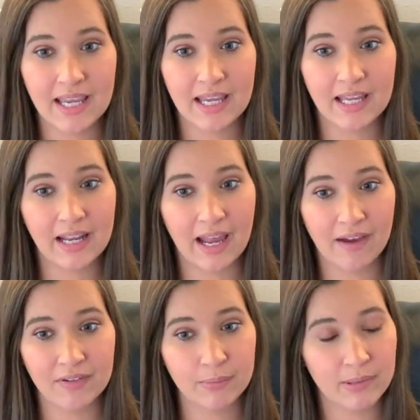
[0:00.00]
and I
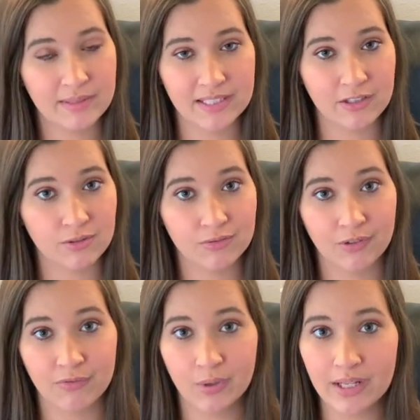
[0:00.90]
have an appointment scheduled for
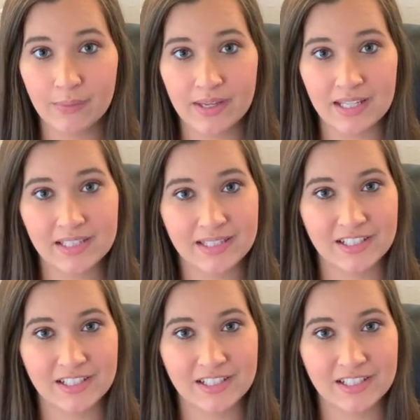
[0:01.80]
40 weeks